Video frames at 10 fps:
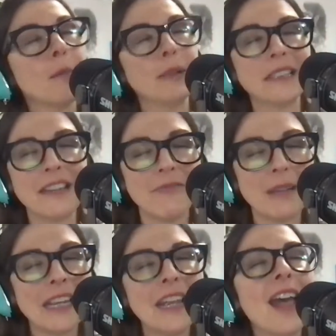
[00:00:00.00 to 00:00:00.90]
Believe
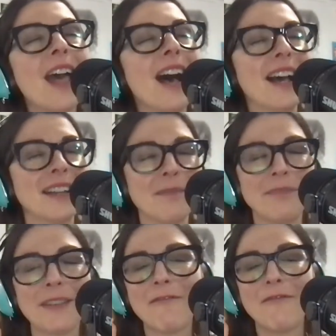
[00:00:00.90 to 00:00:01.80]
me, I
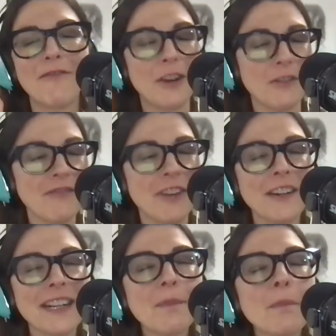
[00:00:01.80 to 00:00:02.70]
am very,
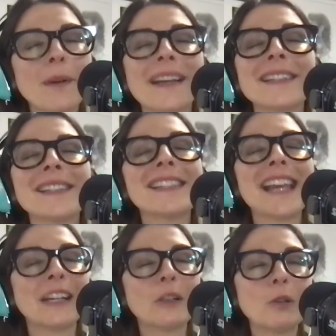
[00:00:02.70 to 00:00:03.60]
very impressed
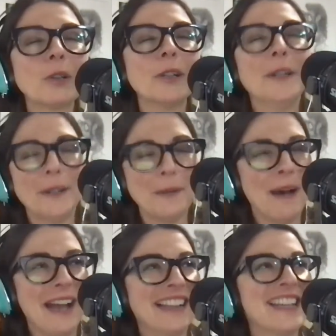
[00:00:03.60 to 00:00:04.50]
and allured
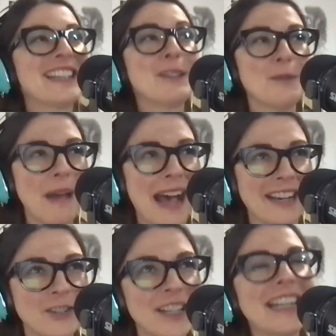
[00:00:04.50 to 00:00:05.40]
by cute
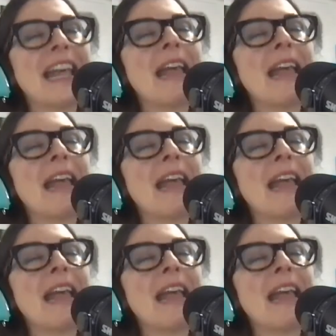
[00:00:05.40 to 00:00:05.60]
packaging.